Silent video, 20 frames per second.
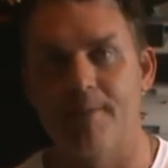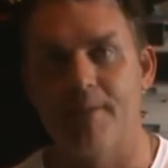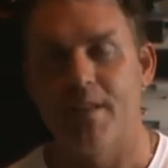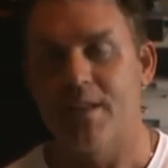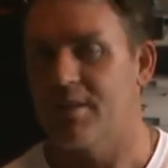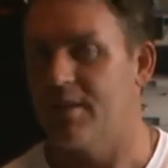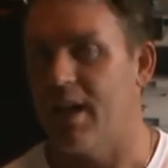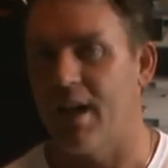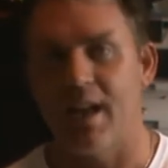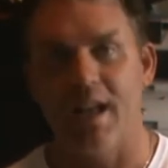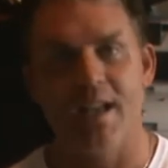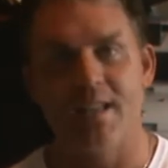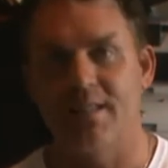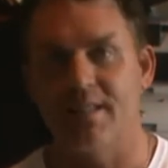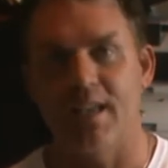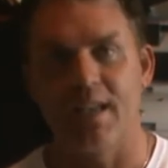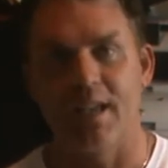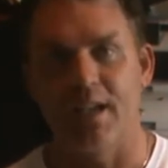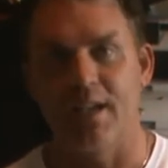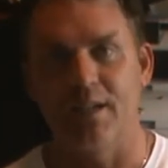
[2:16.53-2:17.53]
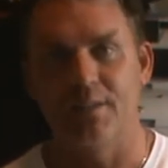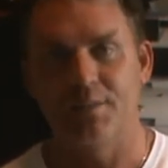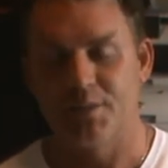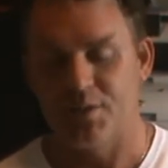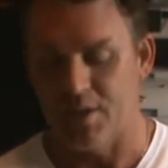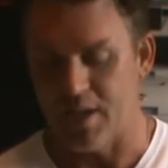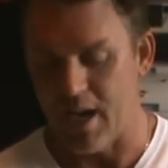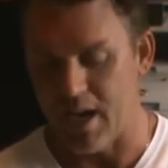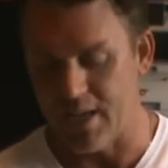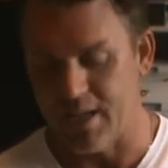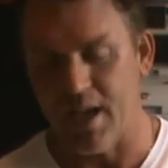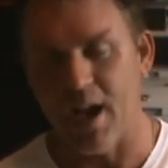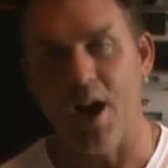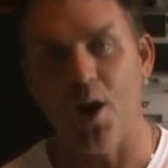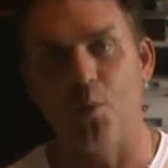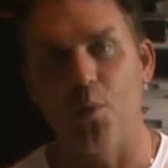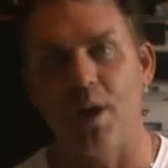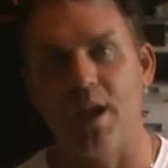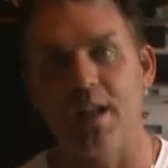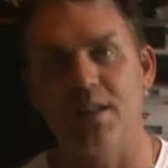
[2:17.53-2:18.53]
It's not Isaiah, it's not
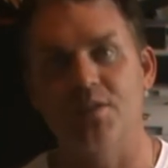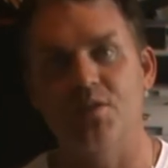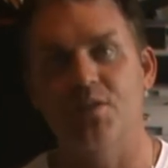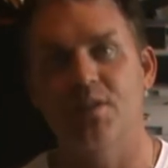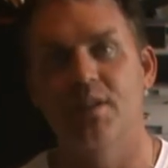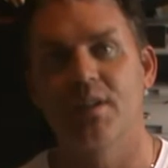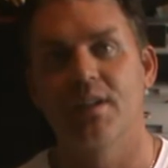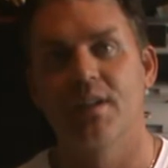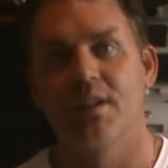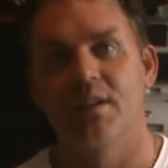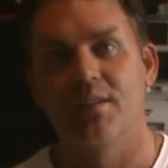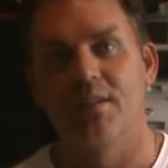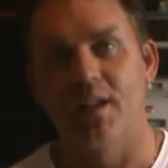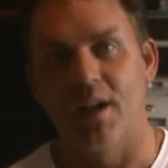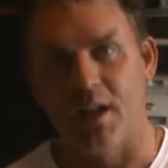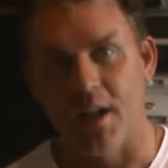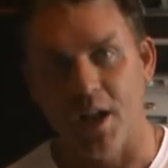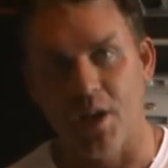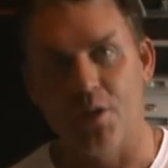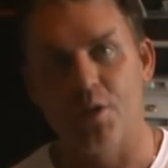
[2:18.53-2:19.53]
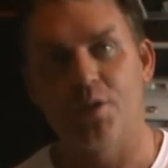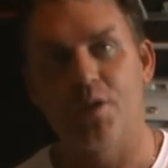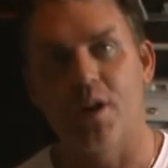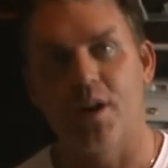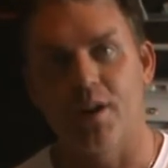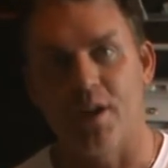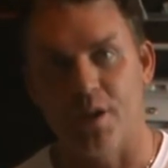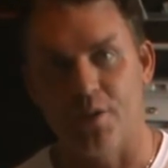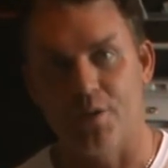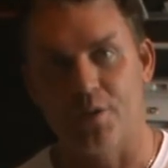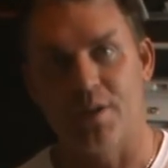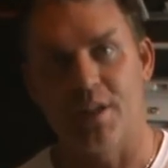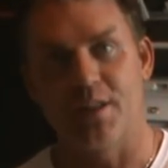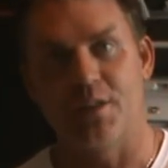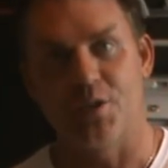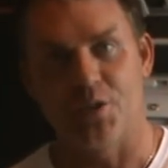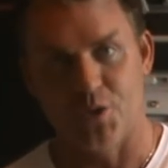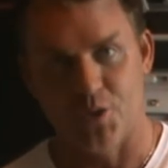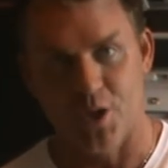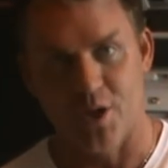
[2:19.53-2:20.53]
Yahweh, it's none other, uh, other than
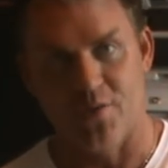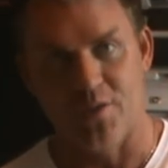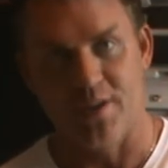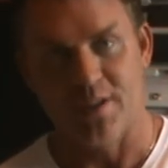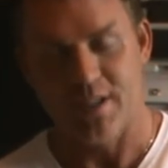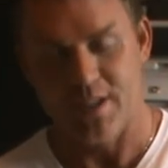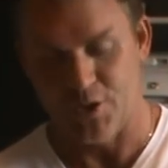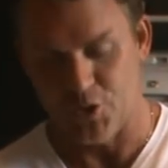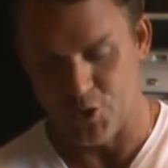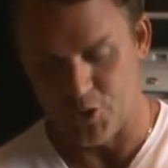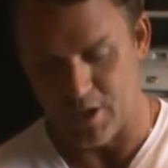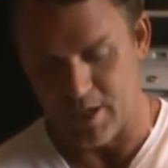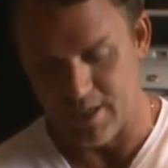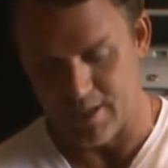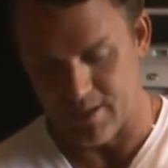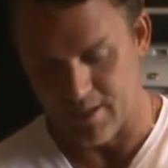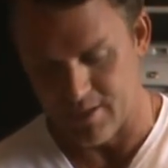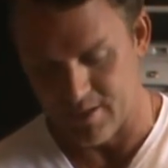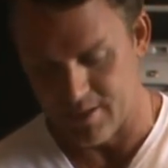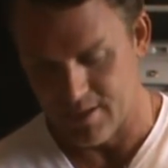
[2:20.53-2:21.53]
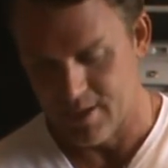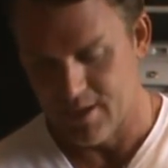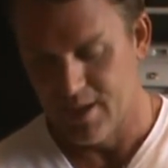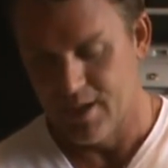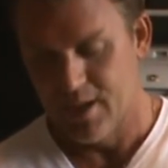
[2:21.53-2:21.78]
the servant, it's Jesus.